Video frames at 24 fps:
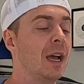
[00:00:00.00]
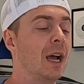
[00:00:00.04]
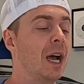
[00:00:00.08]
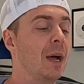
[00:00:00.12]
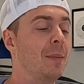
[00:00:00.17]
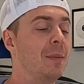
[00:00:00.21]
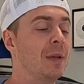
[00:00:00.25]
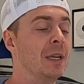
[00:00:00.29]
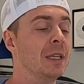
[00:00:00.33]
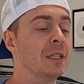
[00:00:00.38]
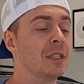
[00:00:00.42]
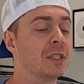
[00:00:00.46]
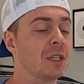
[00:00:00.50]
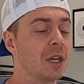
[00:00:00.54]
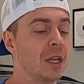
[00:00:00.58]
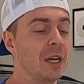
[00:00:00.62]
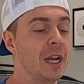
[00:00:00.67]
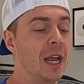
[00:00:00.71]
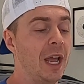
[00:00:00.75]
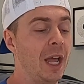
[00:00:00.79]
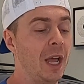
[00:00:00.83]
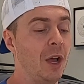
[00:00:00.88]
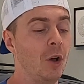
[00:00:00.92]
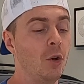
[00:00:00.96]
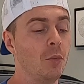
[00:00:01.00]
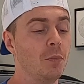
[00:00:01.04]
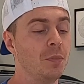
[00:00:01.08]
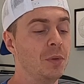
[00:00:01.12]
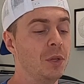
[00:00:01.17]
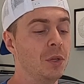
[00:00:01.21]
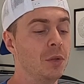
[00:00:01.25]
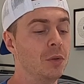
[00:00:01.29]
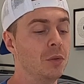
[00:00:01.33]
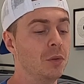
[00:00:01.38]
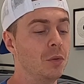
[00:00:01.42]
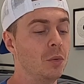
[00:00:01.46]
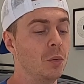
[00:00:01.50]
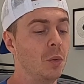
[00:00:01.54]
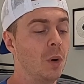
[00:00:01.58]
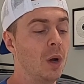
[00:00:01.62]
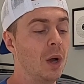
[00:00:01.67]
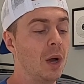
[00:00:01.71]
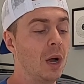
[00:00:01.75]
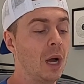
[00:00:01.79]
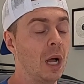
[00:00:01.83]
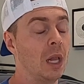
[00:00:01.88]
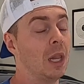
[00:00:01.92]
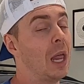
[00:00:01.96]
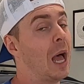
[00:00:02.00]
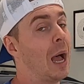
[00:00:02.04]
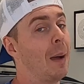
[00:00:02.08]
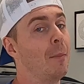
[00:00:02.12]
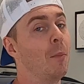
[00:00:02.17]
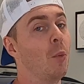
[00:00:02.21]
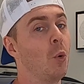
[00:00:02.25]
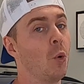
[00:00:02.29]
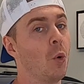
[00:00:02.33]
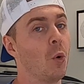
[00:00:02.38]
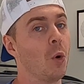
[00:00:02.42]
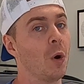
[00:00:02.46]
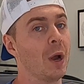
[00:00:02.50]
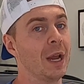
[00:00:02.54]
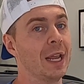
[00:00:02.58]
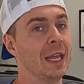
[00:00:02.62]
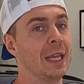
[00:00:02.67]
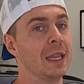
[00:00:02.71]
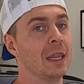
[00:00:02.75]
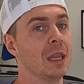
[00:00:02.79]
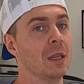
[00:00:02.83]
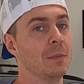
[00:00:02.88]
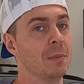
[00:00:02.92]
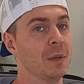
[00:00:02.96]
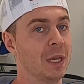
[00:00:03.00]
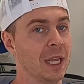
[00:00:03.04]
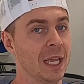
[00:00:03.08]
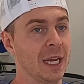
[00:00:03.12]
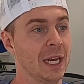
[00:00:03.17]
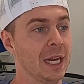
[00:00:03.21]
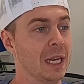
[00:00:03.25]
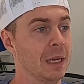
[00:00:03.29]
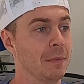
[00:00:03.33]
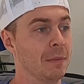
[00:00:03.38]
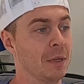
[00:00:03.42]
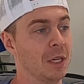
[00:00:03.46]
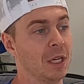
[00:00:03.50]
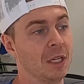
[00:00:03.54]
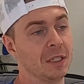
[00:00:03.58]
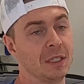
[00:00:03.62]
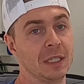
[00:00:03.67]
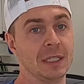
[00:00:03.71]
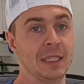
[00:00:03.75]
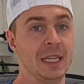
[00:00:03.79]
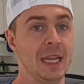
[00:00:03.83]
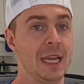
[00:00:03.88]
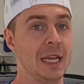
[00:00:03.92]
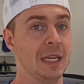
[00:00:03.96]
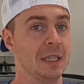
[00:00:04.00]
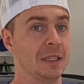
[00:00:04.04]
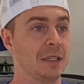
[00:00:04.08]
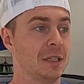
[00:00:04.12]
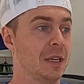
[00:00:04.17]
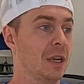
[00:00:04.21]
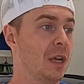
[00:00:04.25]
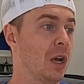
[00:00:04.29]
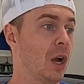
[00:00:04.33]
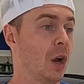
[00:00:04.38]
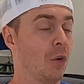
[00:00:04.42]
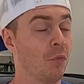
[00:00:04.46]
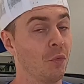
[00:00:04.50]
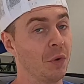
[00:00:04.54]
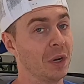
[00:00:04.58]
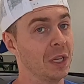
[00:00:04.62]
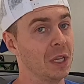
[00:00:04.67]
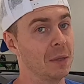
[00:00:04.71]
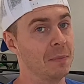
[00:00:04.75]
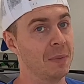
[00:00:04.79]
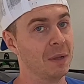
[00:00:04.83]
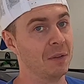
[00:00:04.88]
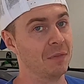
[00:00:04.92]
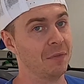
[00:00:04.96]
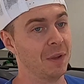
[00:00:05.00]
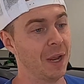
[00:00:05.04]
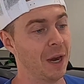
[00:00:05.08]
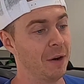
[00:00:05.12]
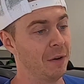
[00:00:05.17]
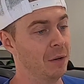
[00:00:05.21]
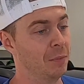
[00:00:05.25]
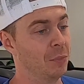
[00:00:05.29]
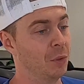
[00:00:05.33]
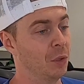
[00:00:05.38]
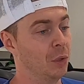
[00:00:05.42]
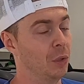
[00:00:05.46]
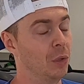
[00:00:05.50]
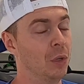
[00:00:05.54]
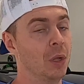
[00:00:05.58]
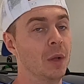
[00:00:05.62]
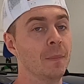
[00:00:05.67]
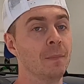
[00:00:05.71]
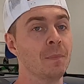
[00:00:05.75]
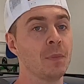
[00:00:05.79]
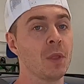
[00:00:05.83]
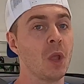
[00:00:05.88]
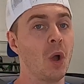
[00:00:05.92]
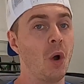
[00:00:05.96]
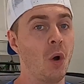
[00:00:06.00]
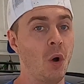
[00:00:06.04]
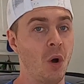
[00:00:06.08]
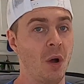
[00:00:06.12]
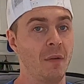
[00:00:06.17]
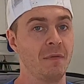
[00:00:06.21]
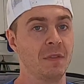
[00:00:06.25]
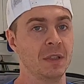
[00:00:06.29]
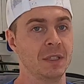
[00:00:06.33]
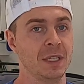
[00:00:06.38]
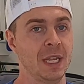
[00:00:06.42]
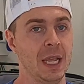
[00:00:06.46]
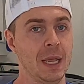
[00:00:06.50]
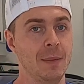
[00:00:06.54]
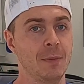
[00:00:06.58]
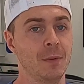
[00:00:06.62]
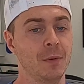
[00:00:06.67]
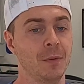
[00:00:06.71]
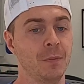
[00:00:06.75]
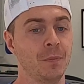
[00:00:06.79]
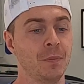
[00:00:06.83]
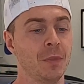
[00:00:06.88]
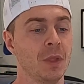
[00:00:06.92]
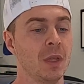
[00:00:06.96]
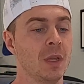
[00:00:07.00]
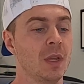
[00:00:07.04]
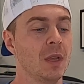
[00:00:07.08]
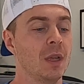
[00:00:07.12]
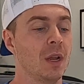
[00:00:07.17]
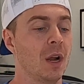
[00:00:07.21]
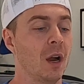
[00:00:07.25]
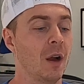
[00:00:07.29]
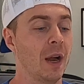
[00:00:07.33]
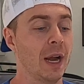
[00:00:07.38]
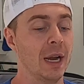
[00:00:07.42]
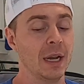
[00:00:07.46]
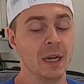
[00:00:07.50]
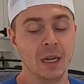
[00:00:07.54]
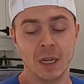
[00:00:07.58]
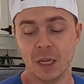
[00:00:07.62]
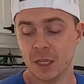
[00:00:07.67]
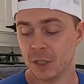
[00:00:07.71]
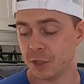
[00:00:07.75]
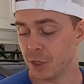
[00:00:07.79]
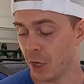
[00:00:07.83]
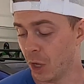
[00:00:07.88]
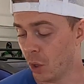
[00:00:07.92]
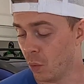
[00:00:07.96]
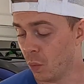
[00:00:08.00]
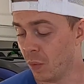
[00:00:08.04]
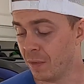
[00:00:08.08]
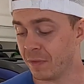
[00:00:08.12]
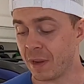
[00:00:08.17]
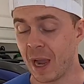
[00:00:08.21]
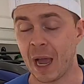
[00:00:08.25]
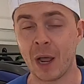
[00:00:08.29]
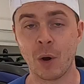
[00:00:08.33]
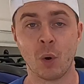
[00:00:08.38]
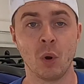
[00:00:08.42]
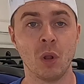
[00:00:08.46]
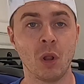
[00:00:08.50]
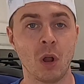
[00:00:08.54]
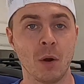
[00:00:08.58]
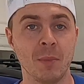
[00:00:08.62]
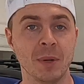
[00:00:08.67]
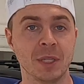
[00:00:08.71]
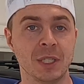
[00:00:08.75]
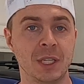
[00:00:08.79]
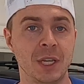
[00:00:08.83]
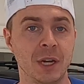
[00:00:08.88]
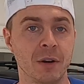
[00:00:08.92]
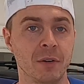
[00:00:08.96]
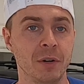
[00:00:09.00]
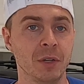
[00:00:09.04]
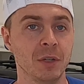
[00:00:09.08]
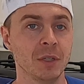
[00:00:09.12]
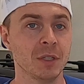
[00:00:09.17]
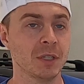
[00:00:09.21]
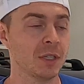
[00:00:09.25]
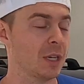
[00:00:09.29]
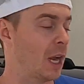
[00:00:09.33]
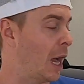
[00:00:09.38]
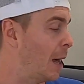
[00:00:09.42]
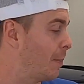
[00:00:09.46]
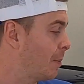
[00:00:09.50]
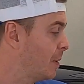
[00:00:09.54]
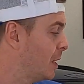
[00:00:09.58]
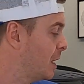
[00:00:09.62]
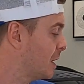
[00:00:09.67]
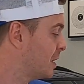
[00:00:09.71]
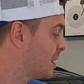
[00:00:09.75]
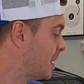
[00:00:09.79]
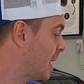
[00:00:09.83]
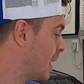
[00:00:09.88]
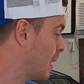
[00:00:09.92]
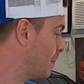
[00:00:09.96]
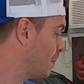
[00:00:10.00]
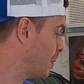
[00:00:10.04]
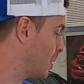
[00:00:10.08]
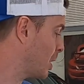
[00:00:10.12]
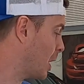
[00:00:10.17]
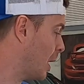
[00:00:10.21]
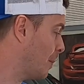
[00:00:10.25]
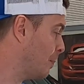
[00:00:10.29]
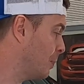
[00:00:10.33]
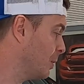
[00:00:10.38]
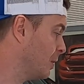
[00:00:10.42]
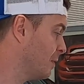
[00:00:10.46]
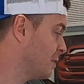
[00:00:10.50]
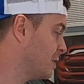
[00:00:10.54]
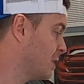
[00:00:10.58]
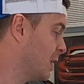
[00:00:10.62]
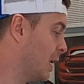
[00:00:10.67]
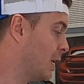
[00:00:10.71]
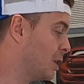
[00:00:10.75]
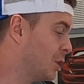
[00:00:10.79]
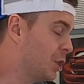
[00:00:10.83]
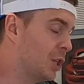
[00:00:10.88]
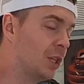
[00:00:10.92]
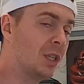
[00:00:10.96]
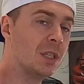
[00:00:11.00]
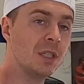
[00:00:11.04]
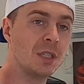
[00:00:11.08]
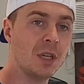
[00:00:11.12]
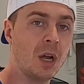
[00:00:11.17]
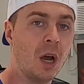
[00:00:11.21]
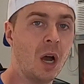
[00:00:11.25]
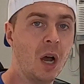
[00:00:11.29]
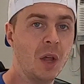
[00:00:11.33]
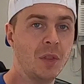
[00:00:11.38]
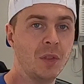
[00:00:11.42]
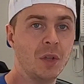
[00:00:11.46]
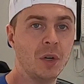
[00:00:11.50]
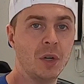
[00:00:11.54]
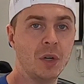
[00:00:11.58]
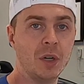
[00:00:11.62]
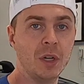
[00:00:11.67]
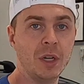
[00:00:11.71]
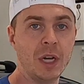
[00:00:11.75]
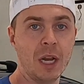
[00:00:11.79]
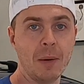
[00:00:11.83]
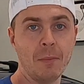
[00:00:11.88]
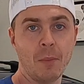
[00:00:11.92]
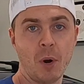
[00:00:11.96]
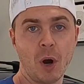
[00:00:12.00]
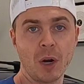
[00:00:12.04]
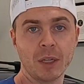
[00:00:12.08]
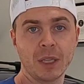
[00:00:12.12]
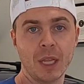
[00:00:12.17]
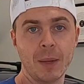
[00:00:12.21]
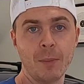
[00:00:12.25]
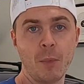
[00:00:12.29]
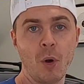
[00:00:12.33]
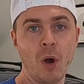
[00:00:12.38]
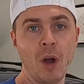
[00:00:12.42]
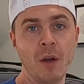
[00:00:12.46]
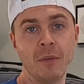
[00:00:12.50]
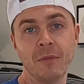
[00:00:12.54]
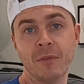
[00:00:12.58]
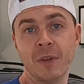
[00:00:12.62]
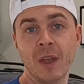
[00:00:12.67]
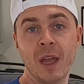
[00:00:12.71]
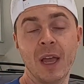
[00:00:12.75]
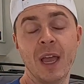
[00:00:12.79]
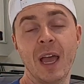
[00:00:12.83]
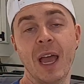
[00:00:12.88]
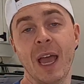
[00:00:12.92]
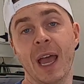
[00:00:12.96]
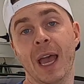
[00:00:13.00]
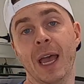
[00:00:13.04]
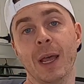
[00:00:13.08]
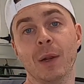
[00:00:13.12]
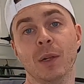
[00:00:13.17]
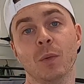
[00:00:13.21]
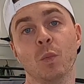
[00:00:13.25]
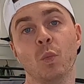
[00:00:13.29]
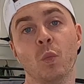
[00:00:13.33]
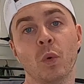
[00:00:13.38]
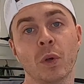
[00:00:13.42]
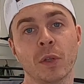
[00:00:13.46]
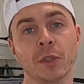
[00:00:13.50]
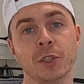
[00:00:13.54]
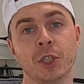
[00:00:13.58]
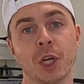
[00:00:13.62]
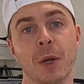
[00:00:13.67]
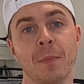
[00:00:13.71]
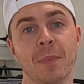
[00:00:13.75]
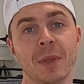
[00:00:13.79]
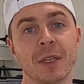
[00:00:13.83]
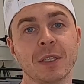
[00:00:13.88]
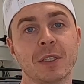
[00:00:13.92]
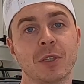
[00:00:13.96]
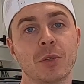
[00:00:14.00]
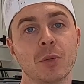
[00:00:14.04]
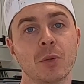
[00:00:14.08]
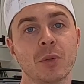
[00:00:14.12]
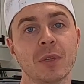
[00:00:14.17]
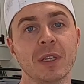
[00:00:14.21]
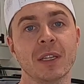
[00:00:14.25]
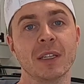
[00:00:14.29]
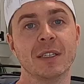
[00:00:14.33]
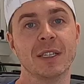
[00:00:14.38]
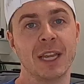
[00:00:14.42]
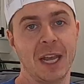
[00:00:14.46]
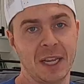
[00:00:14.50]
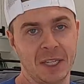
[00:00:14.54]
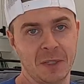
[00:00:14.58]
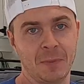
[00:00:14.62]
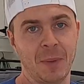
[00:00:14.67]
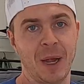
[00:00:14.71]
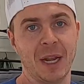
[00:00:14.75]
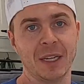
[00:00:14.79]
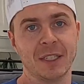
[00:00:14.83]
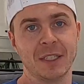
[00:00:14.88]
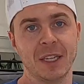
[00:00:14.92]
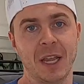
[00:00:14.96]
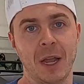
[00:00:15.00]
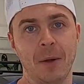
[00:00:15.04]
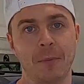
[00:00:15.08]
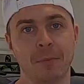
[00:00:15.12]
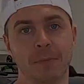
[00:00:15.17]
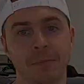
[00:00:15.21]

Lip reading: it's gonna help you a lot more in the beginning because it takes a really big variable off the table. All right, so we've got all our materials. I'm gonna set up a couple of sections on the hood and mark them off, and we'll jump into the test spots now.